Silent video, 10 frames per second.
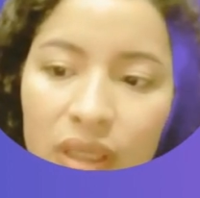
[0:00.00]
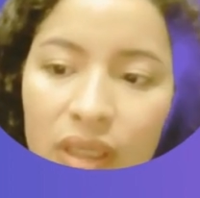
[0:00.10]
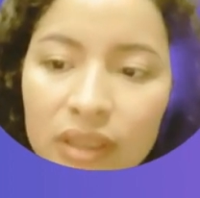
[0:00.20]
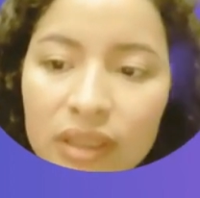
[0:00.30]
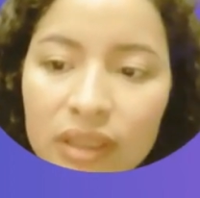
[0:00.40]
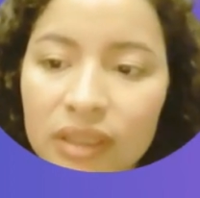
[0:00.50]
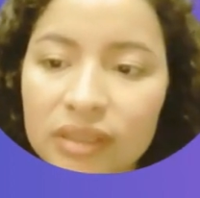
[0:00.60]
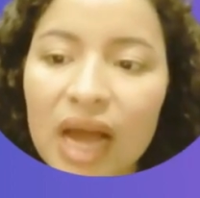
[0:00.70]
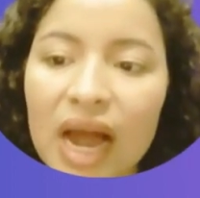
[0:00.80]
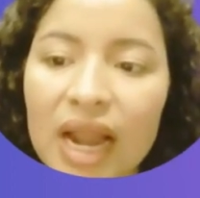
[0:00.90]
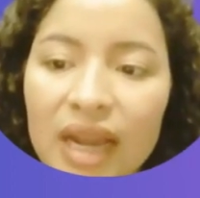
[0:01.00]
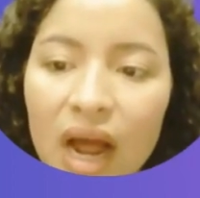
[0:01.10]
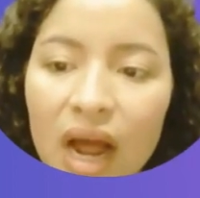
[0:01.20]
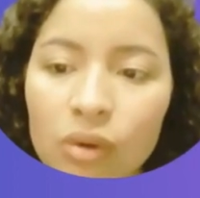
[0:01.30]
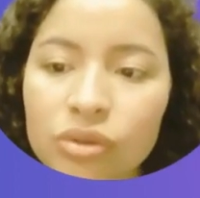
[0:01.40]
It
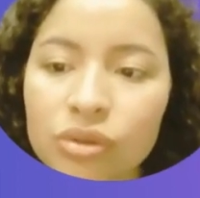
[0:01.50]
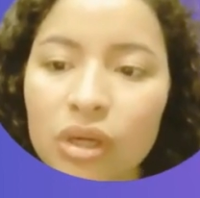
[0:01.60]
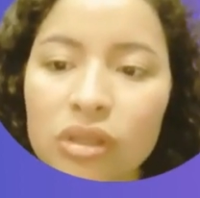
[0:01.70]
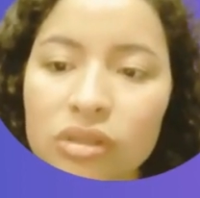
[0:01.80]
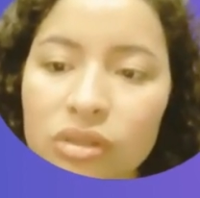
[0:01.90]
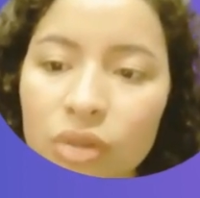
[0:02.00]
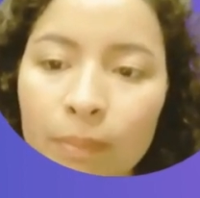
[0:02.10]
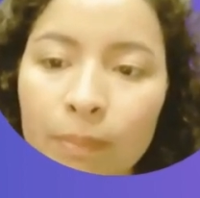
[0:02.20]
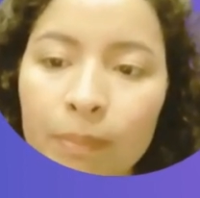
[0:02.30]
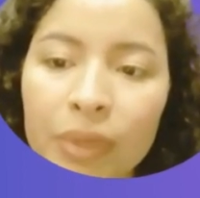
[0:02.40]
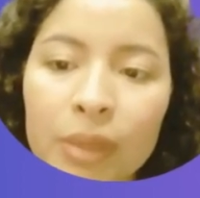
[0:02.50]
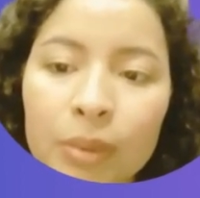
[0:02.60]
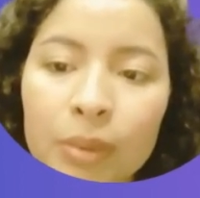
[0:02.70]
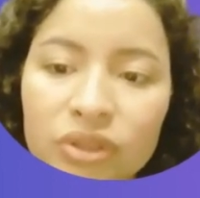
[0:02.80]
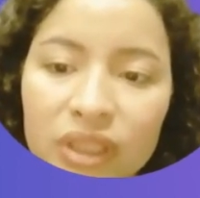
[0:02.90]
allows some
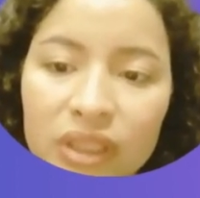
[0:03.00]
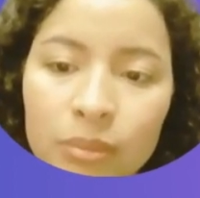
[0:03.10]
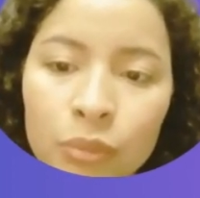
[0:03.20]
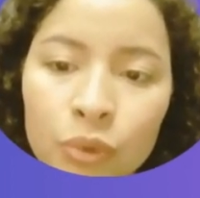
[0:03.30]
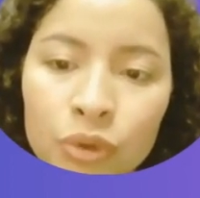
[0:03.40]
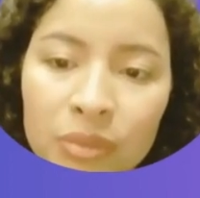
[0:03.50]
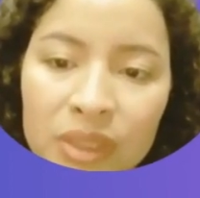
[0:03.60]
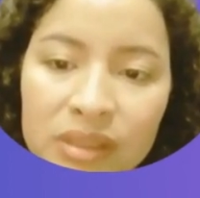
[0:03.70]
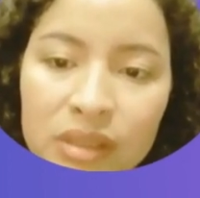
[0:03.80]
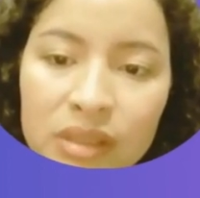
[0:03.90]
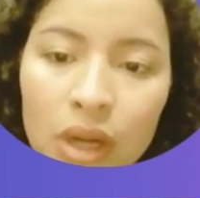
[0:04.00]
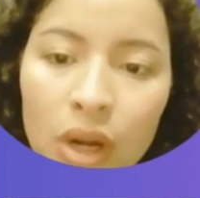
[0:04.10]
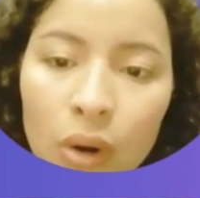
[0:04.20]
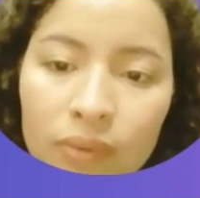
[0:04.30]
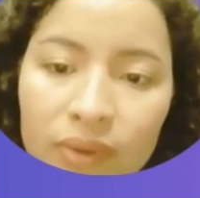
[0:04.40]
pivoting movements
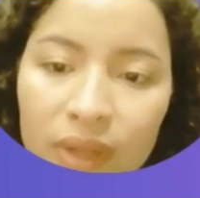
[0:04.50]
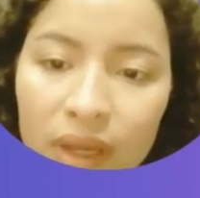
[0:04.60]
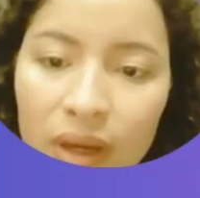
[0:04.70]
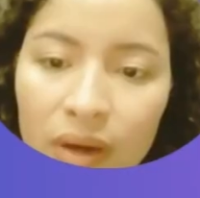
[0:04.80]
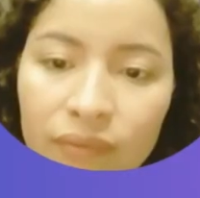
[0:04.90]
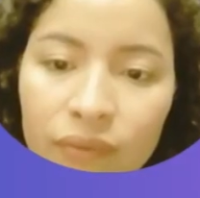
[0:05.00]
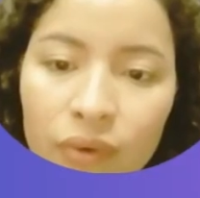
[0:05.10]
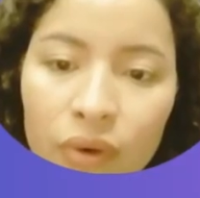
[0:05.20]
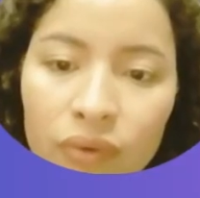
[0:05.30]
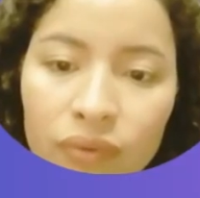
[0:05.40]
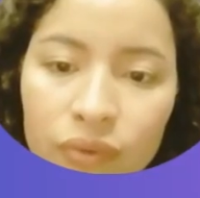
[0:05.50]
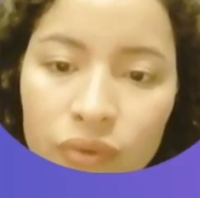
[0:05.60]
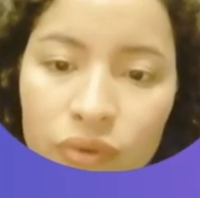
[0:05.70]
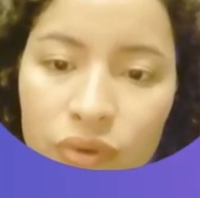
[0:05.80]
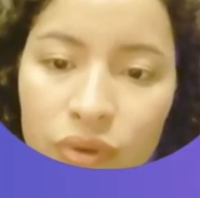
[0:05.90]
of the forefoot
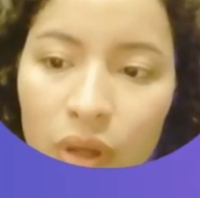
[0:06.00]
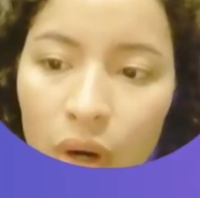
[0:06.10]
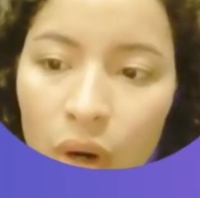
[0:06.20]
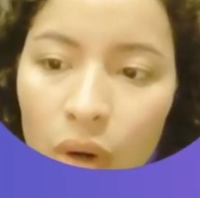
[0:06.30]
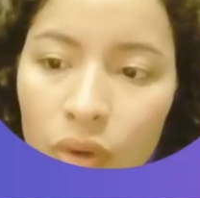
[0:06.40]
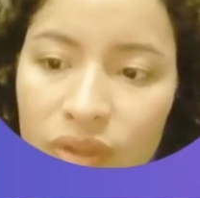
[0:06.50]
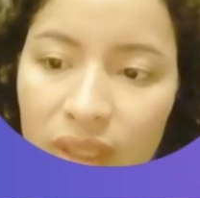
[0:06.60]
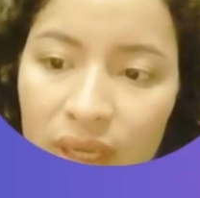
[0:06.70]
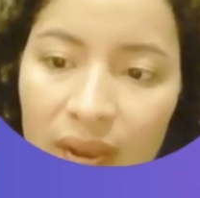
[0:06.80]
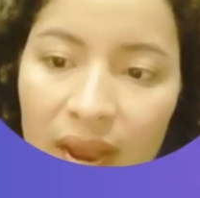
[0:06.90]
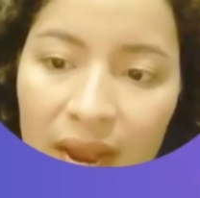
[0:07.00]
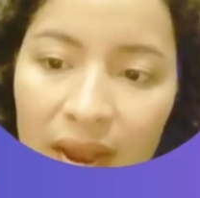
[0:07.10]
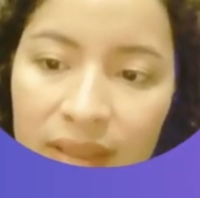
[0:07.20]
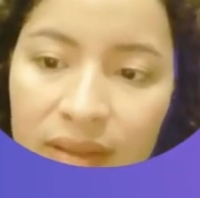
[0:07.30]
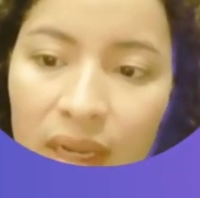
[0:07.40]
on the
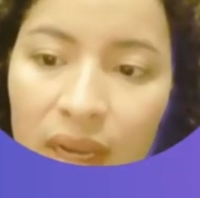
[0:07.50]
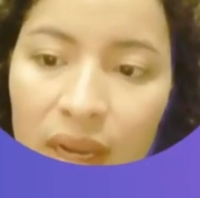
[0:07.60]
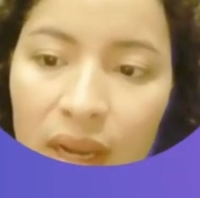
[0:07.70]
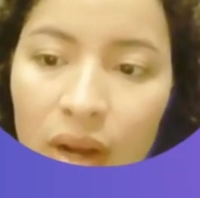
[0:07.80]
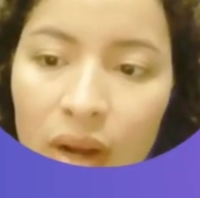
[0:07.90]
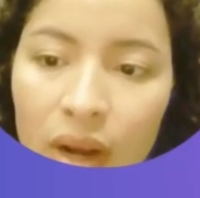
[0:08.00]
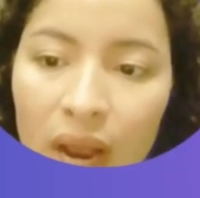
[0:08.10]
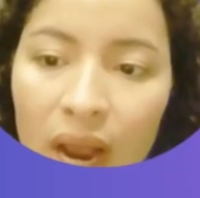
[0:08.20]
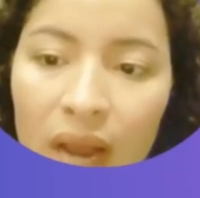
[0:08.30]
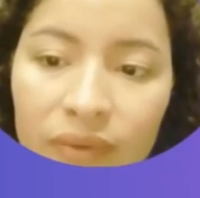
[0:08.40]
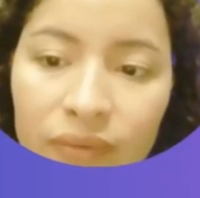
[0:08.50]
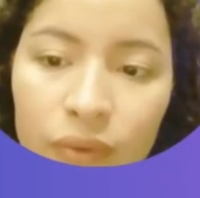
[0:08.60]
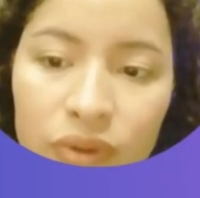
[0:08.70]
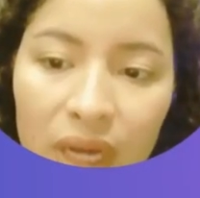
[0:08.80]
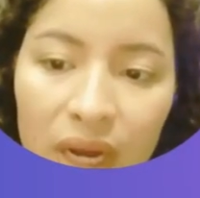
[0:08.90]
hindfoot
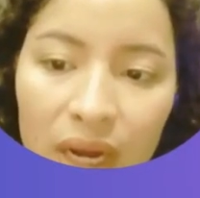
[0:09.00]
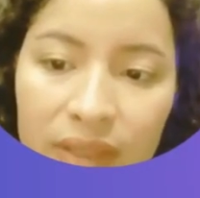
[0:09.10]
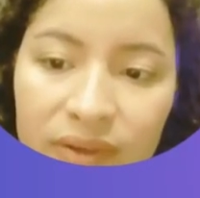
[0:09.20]
and